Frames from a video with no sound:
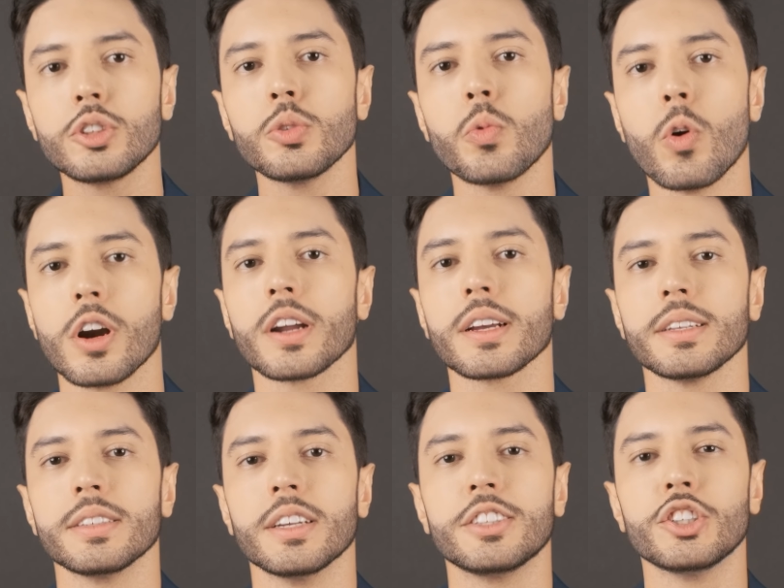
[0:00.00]
to work,
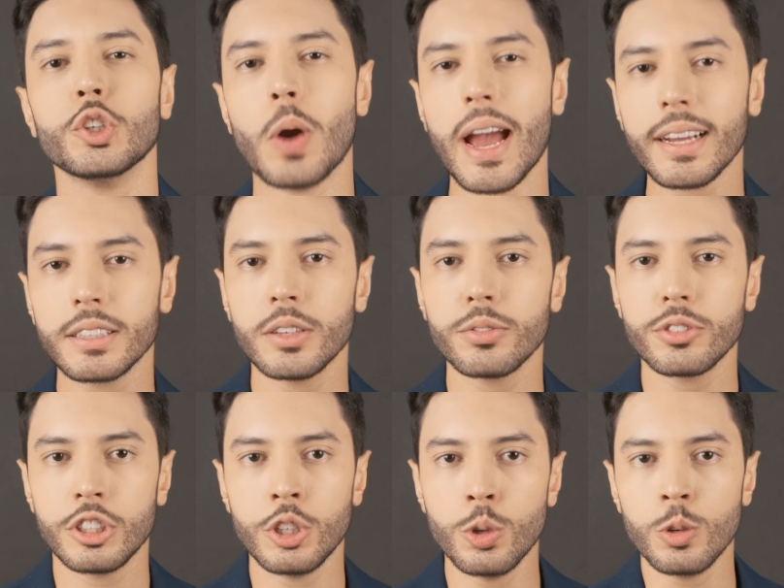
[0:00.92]
the
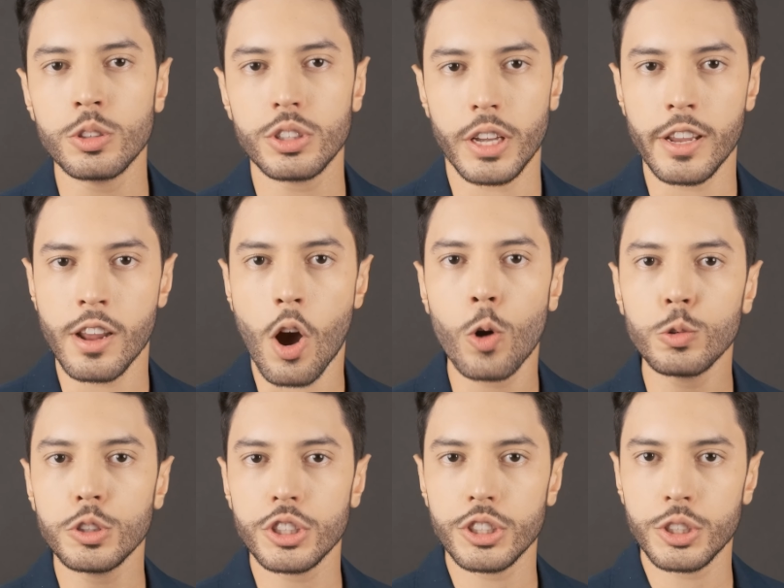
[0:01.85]
directives used in
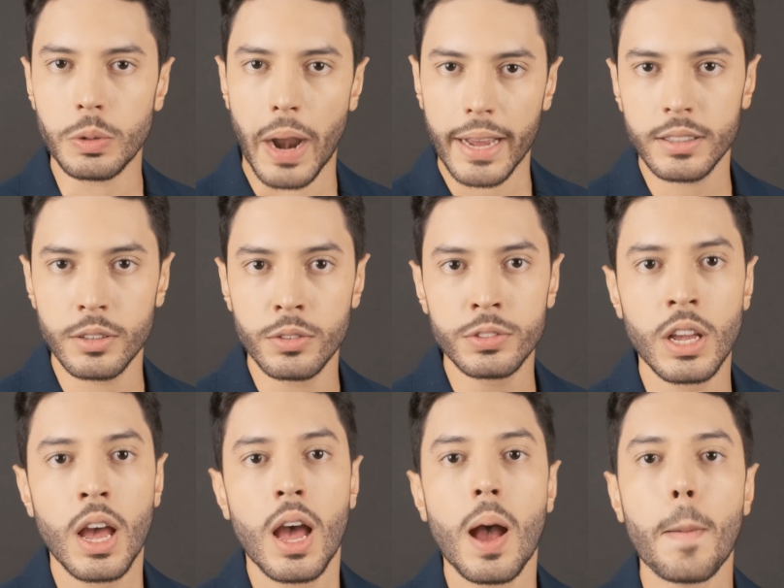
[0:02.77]
host directives
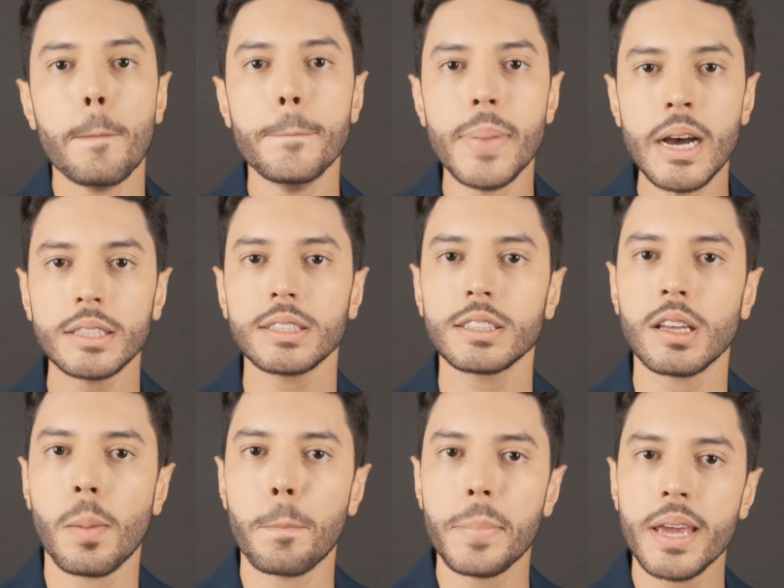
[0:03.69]
must
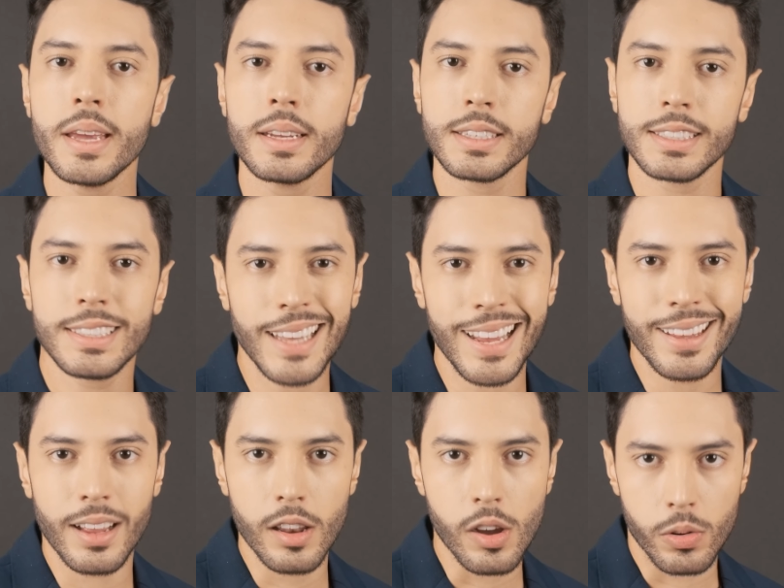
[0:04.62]
be
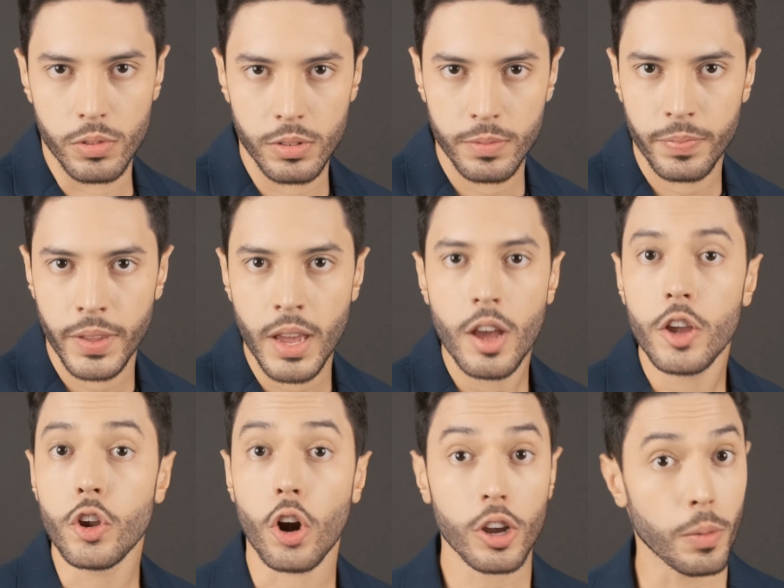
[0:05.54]
standalone.
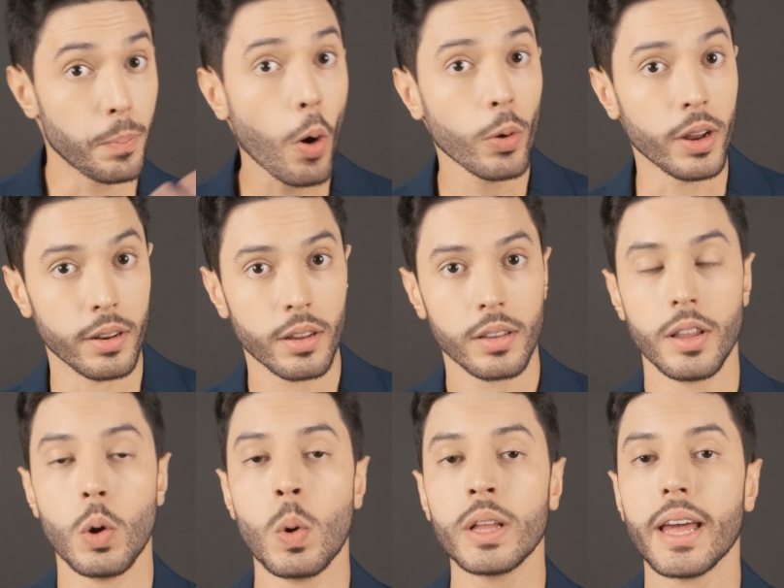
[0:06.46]
Your component,
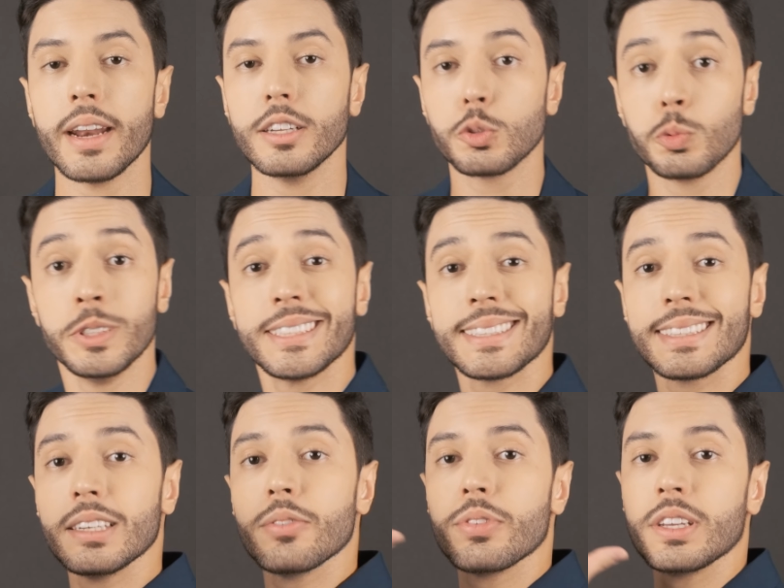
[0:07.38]
the one that is
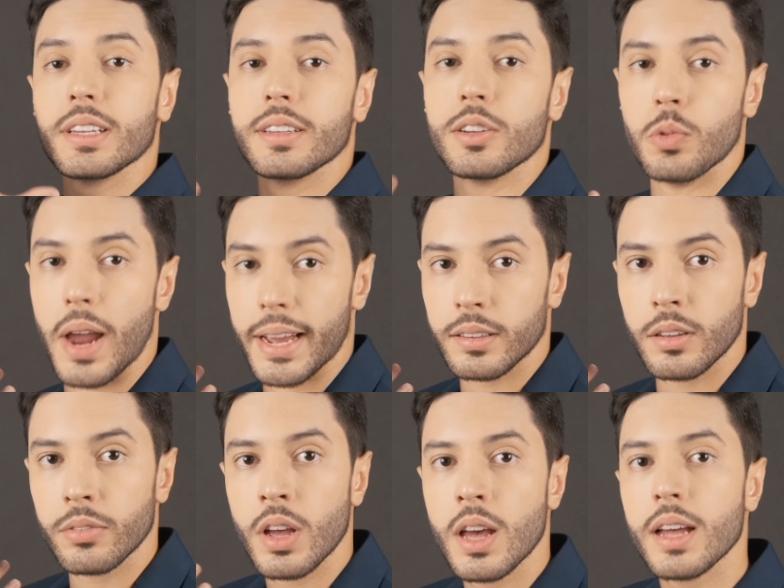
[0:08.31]
receiving the
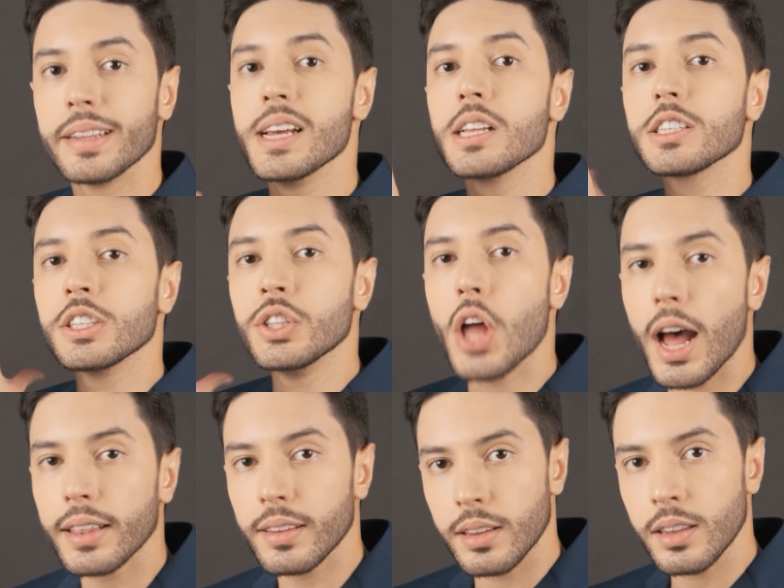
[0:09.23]
directive, does
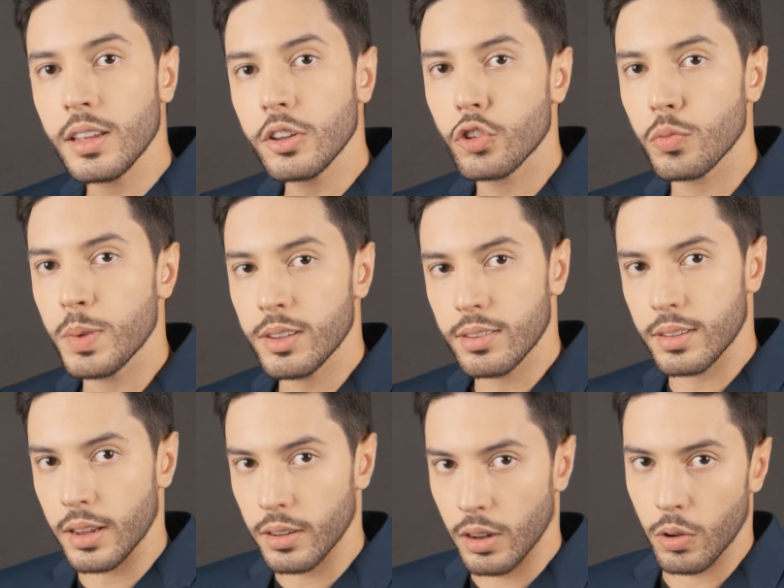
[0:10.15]
not need to be
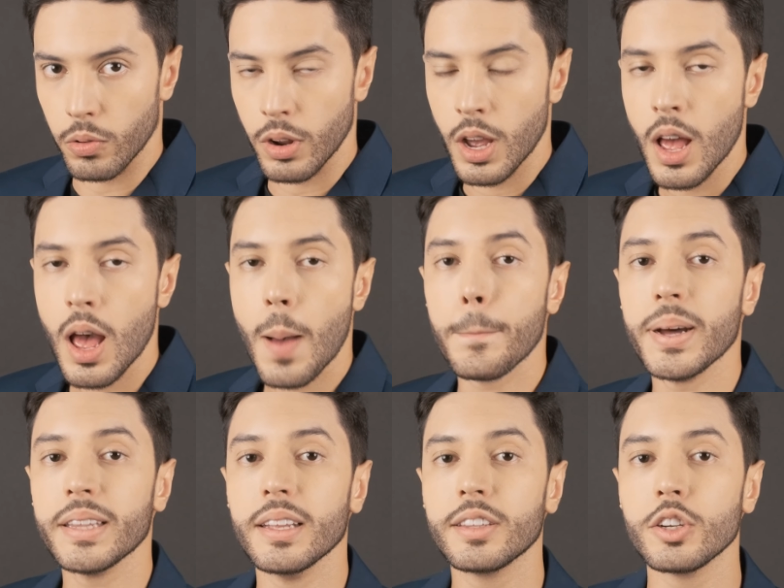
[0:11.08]
standalone.
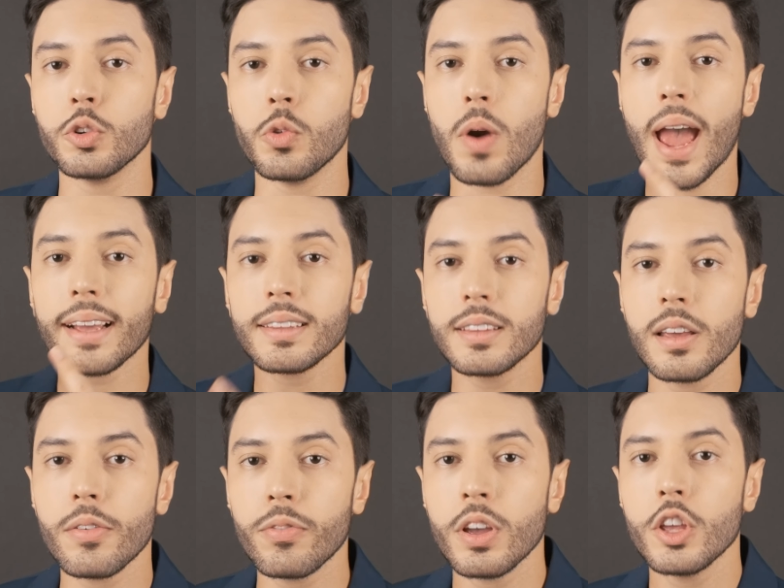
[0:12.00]
But the
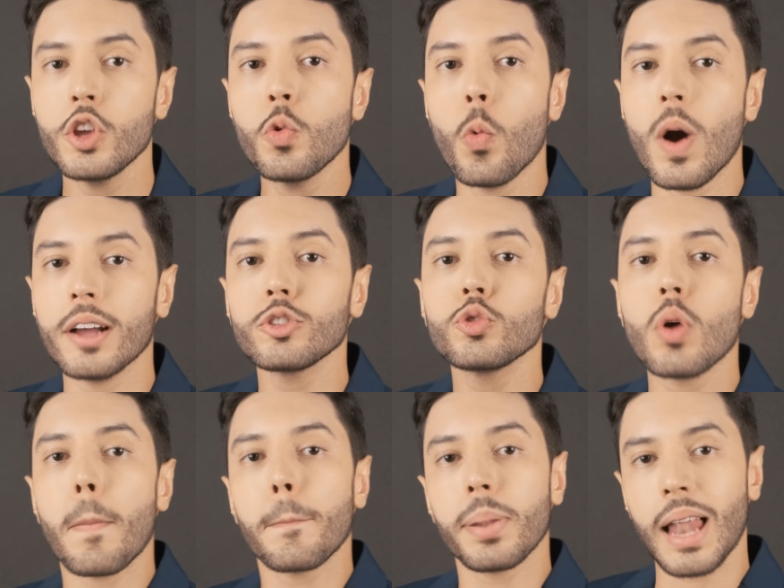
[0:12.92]
directive you want to
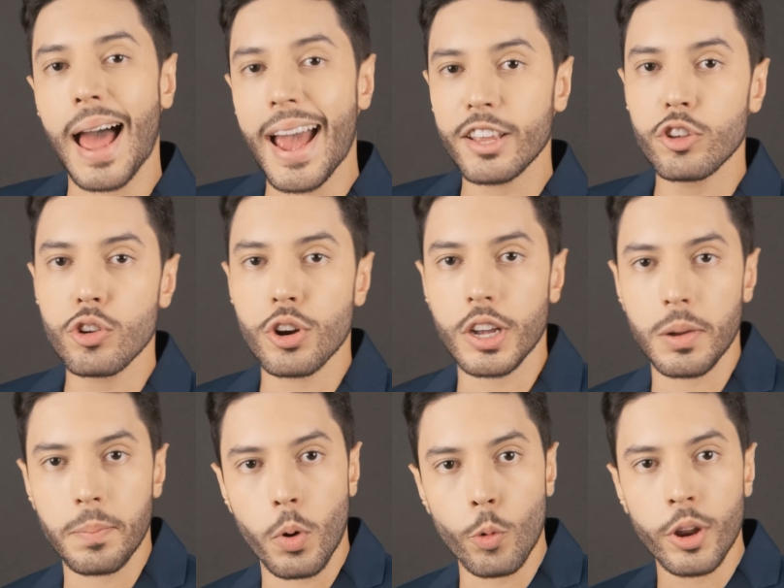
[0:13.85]
apply to your
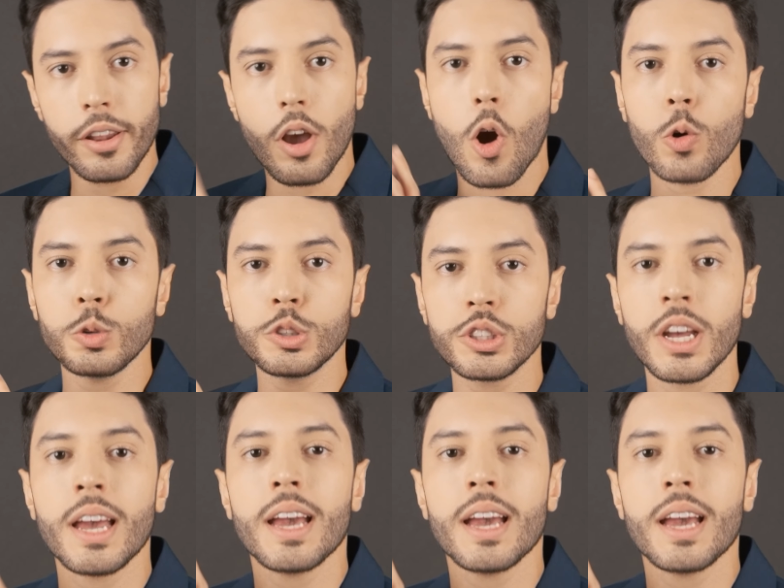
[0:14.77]
component host